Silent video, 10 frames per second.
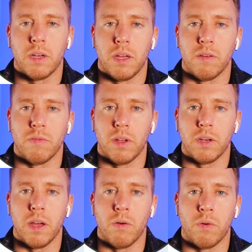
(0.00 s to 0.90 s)
kind of like
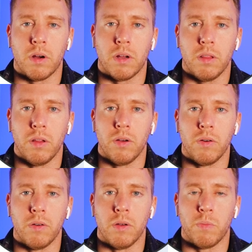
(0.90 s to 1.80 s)
network
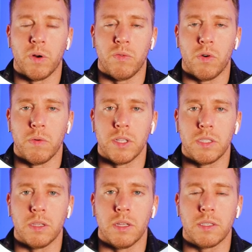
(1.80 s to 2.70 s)
load and
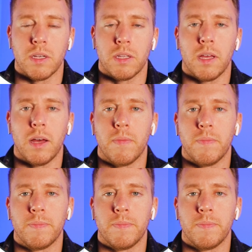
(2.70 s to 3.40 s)
performance and things like that.